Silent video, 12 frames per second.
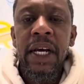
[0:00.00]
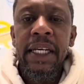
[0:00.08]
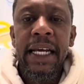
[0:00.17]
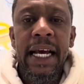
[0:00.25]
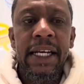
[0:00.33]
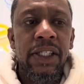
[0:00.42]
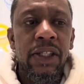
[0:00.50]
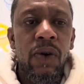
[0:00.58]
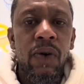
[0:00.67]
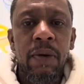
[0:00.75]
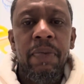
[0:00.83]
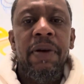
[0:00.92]
that's
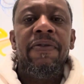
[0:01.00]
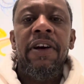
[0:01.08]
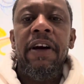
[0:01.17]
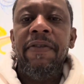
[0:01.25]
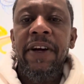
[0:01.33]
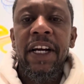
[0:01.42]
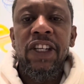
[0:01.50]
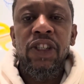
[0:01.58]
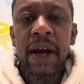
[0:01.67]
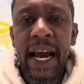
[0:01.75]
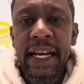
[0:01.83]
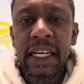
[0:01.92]
going to be very, very
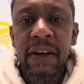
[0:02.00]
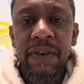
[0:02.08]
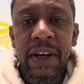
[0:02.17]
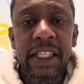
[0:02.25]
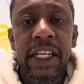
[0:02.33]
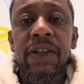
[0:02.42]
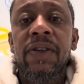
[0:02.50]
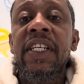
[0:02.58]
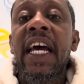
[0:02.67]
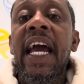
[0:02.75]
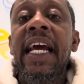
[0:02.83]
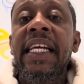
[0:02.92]
attractive, that's
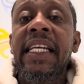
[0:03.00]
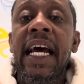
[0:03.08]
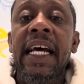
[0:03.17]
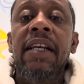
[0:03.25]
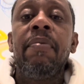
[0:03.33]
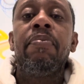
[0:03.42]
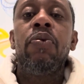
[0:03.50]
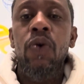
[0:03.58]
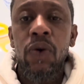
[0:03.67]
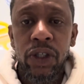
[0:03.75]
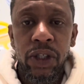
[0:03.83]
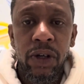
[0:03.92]
entertaining, that
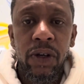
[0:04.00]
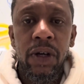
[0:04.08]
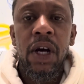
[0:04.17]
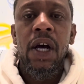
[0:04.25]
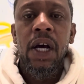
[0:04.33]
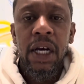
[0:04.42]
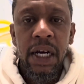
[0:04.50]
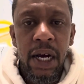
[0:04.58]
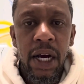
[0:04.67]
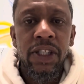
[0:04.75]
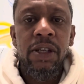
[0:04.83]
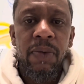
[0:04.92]
pulls your
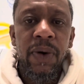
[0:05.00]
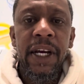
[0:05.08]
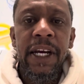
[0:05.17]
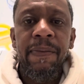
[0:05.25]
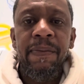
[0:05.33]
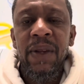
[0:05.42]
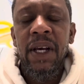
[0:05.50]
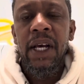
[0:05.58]
customer in,